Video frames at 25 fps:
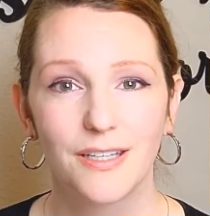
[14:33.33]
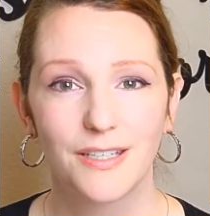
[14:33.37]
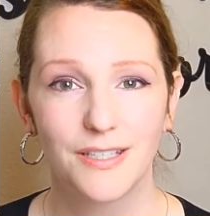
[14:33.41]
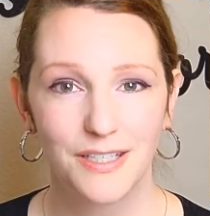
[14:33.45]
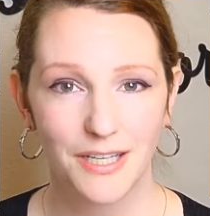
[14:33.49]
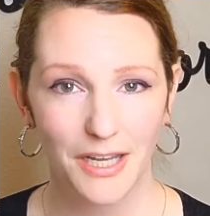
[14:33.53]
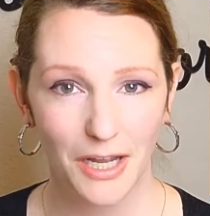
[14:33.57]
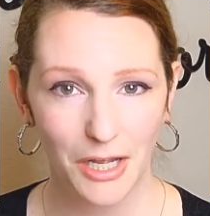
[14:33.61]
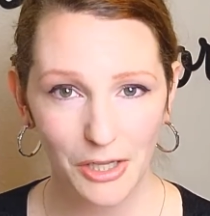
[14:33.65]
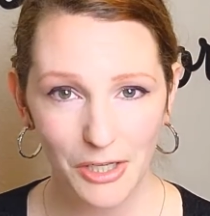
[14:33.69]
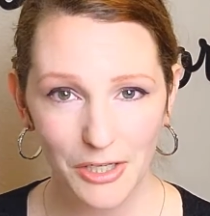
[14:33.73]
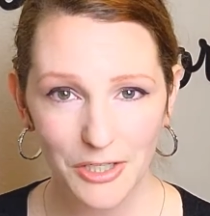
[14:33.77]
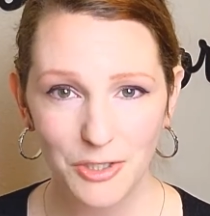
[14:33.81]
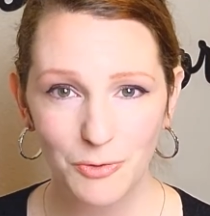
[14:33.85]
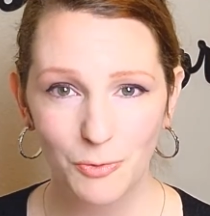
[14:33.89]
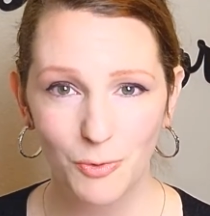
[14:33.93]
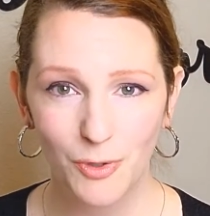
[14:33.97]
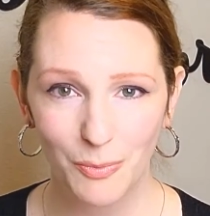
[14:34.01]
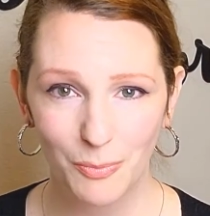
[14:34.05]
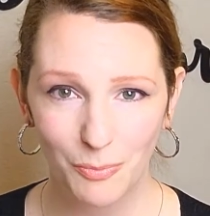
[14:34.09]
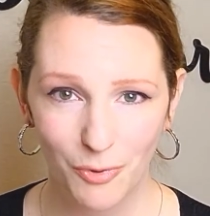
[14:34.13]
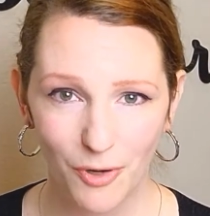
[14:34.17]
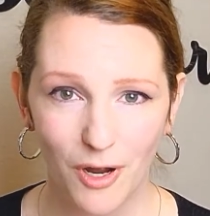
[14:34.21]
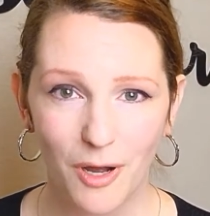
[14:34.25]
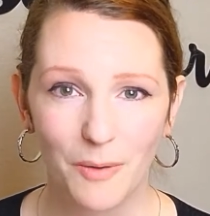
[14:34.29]
Tell us
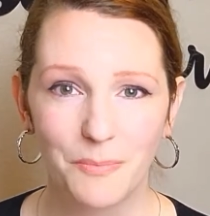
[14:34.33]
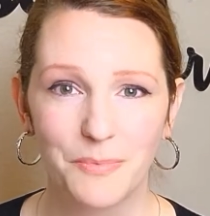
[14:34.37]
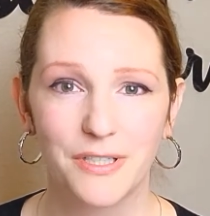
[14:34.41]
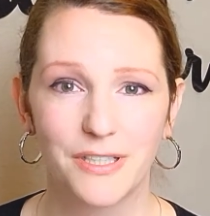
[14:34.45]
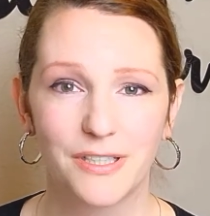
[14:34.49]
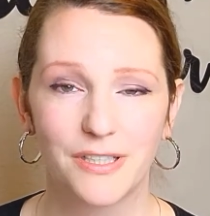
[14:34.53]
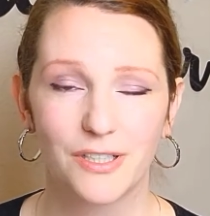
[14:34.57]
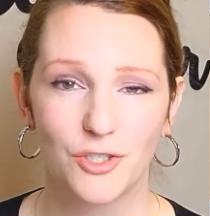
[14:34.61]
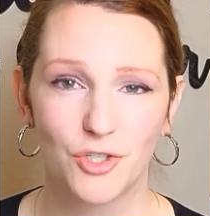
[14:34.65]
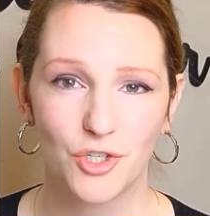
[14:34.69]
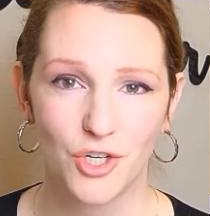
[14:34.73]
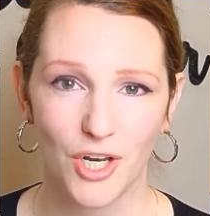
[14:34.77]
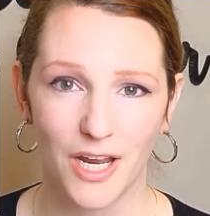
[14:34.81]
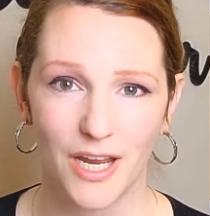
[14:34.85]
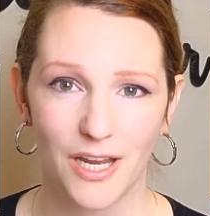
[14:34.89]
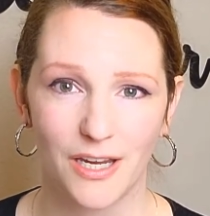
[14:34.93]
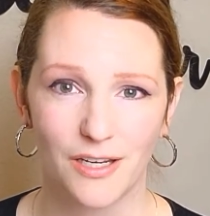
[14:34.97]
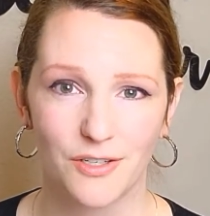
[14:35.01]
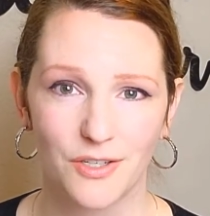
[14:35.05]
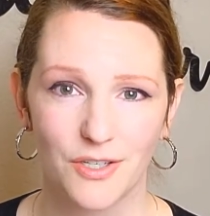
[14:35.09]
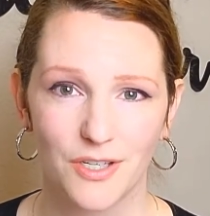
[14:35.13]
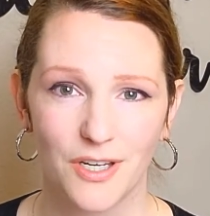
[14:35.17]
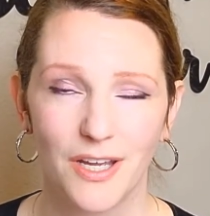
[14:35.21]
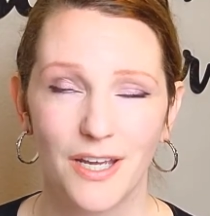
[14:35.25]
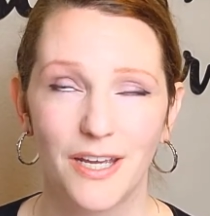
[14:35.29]
what prompted the
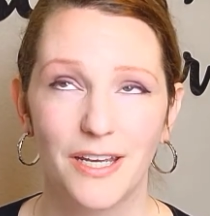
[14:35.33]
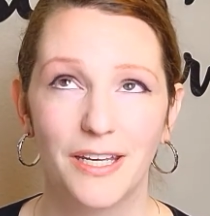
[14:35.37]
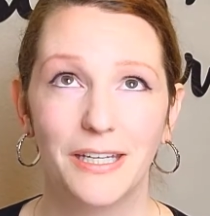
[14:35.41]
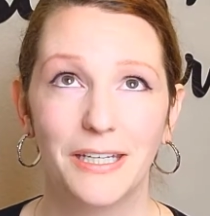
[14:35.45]
change.